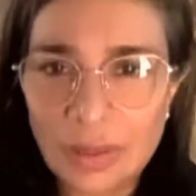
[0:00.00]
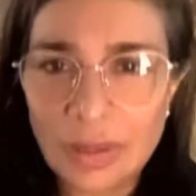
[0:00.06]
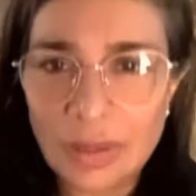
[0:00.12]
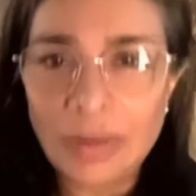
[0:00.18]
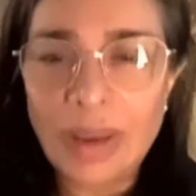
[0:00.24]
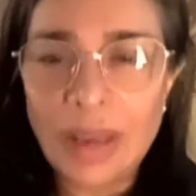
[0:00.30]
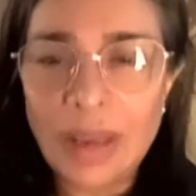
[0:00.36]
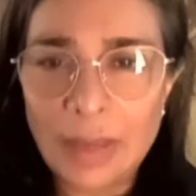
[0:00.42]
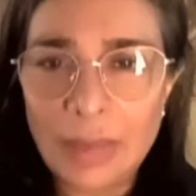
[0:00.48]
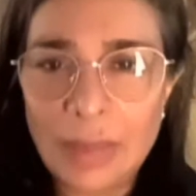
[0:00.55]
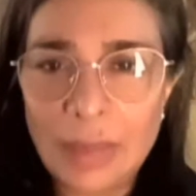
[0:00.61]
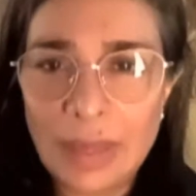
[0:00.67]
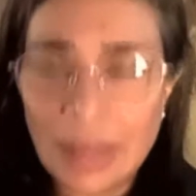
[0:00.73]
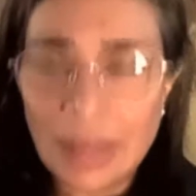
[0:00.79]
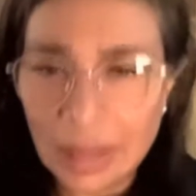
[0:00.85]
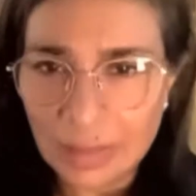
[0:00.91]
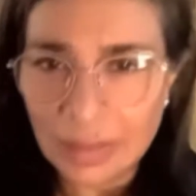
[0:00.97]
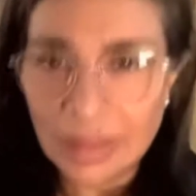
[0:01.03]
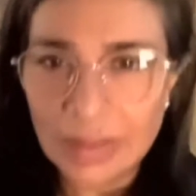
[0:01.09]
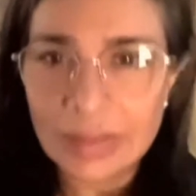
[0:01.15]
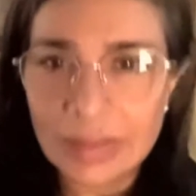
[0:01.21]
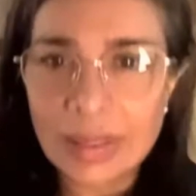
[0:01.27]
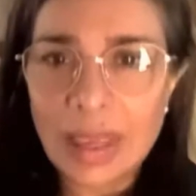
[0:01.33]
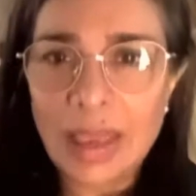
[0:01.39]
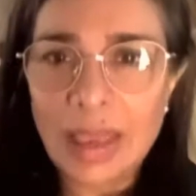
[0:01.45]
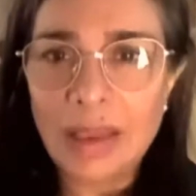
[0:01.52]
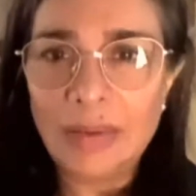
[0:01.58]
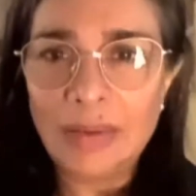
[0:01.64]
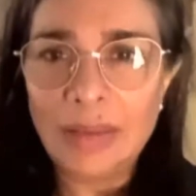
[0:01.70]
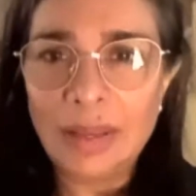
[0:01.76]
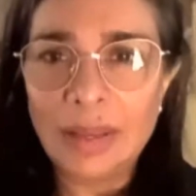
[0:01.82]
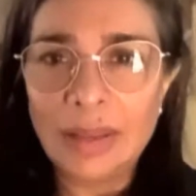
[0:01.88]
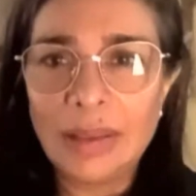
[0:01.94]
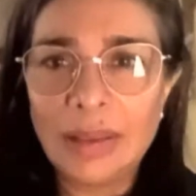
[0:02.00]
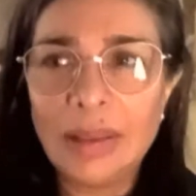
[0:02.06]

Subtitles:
you're happy and there's caring.